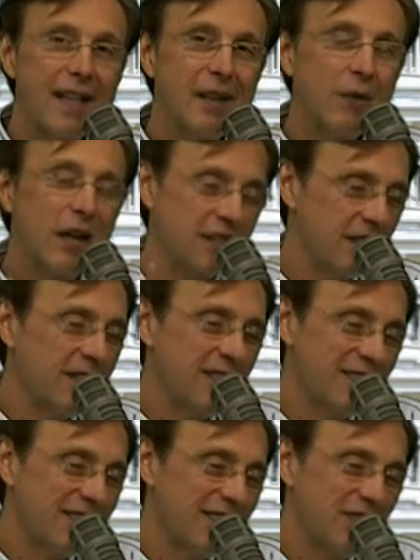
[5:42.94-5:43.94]
well,
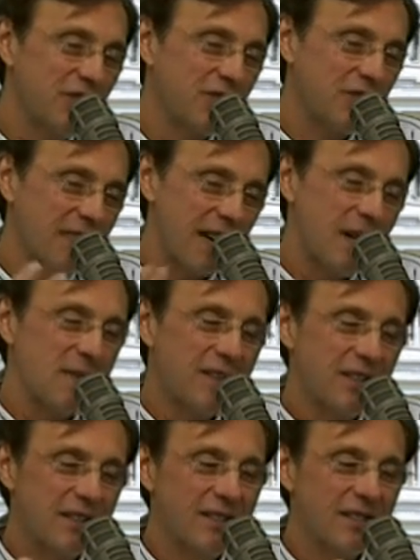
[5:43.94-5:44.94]
he just,
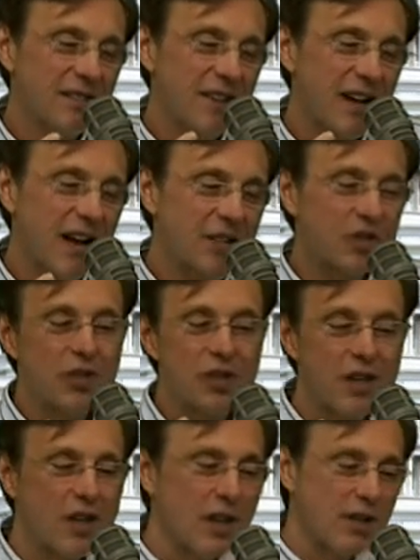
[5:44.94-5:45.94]
I shouldn't
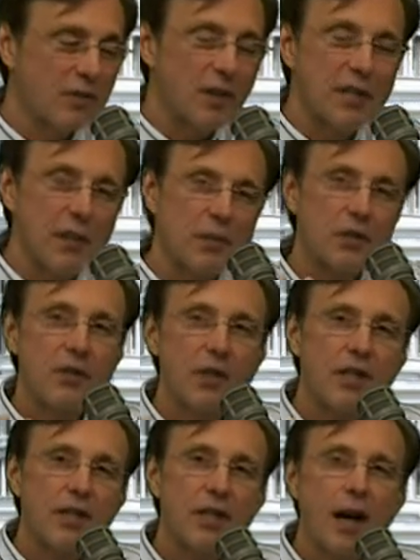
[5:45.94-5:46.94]
characterize him as
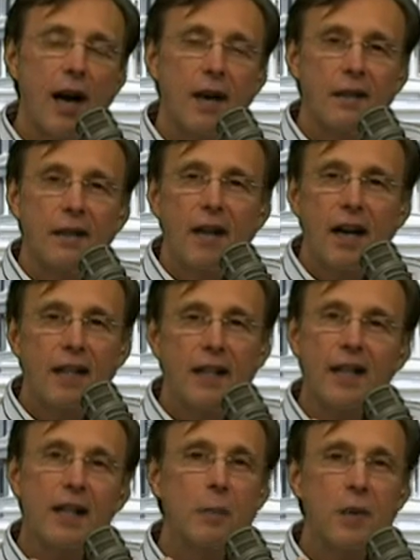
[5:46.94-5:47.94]
crazy. I'll
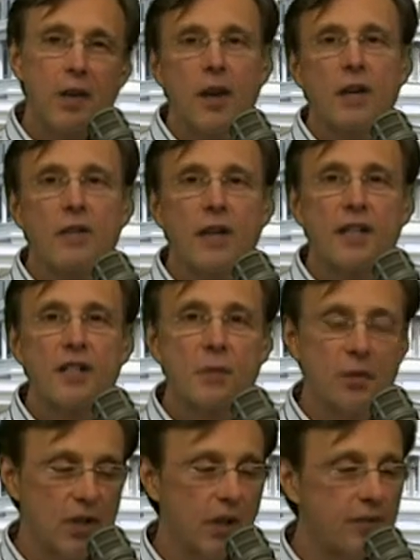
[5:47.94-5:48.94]
let him characterize
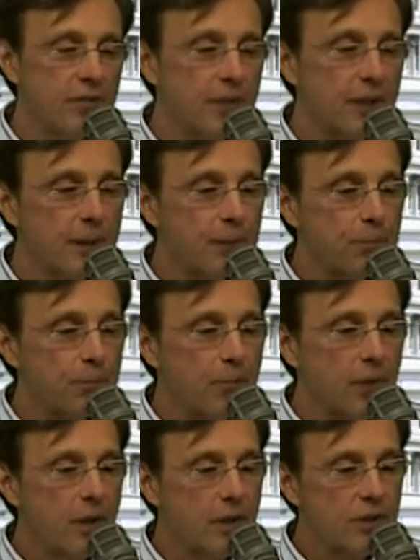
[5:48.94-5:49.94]
himself.
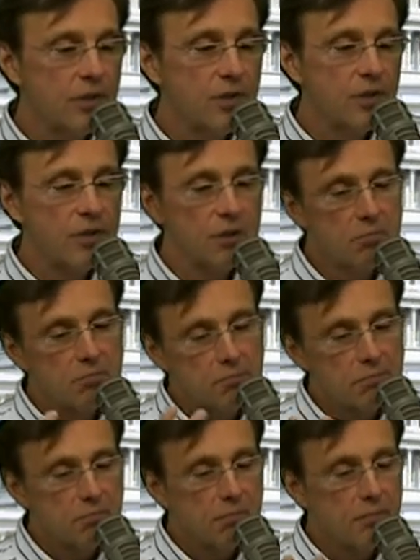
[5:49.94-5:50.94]
Here's
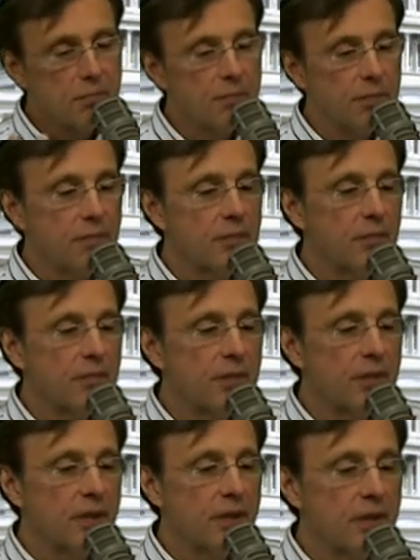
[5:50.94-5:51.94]

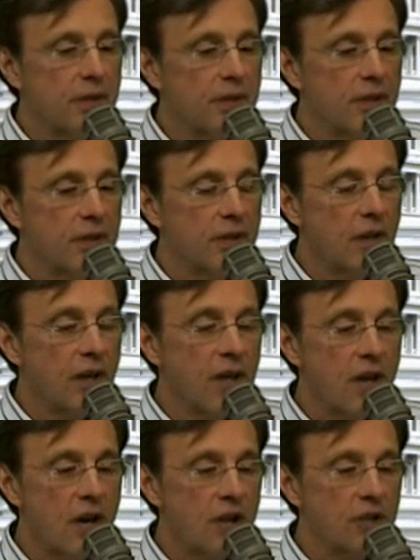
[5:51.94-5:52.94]
Erick
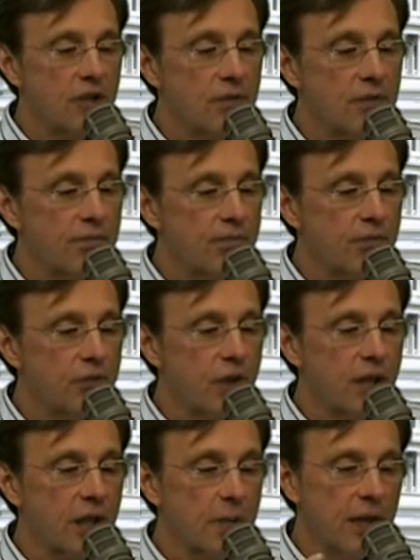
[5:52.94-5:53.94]
Erickson
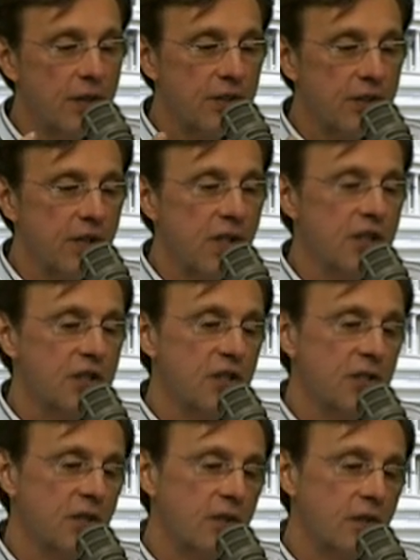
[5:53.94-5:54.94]
talking about the
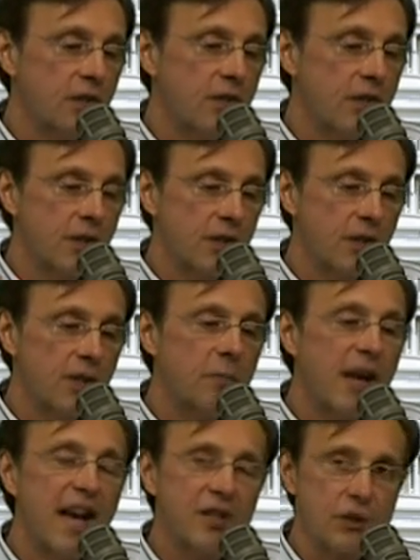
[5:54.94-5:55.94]
Augusta, you know, the
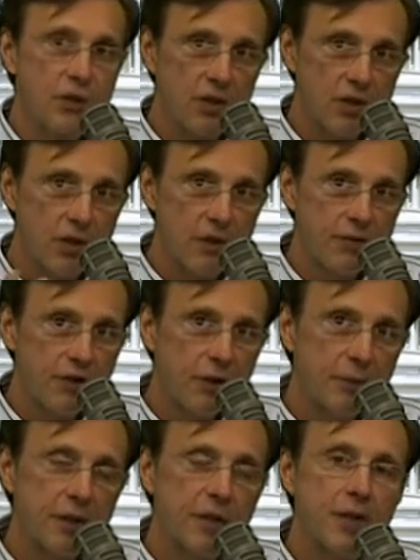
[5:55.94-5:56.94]
Masters, the golf
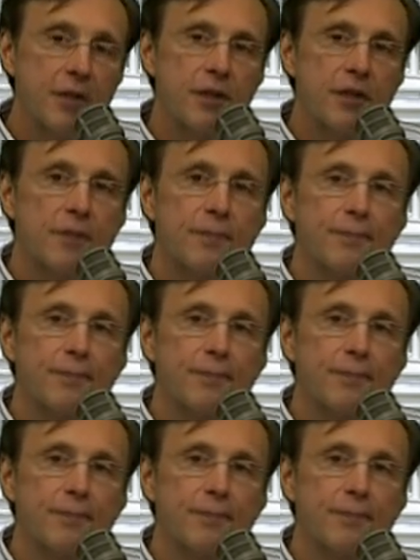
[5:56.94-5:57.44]
tournament. Here he is.